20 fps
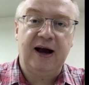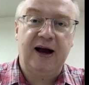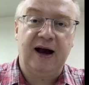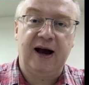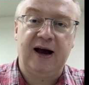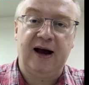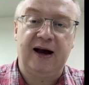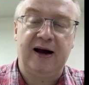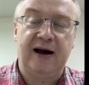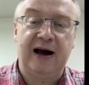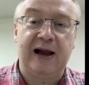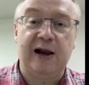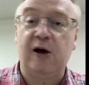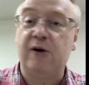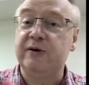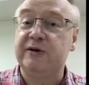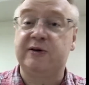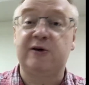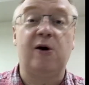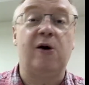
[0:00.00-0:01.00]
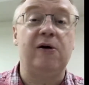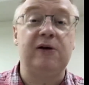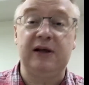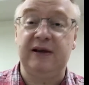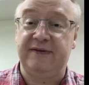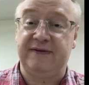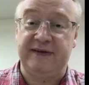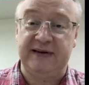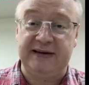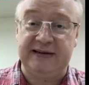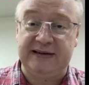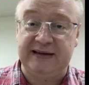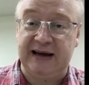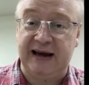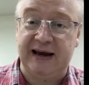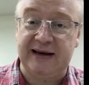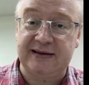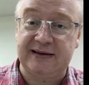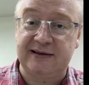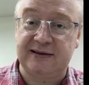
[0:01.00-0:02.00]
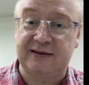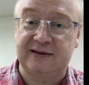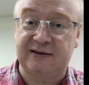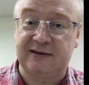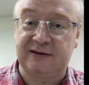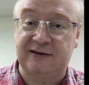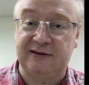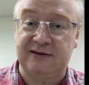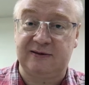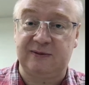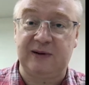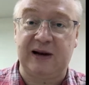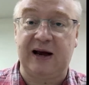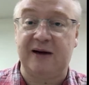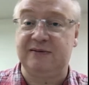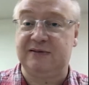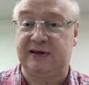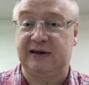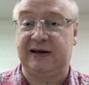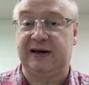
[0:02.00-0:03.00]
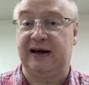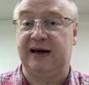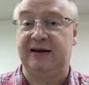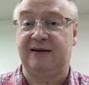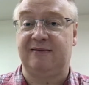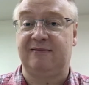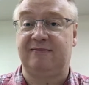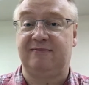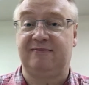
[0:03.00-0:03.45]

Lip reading: I'll always call it the VCS because when I was a kid,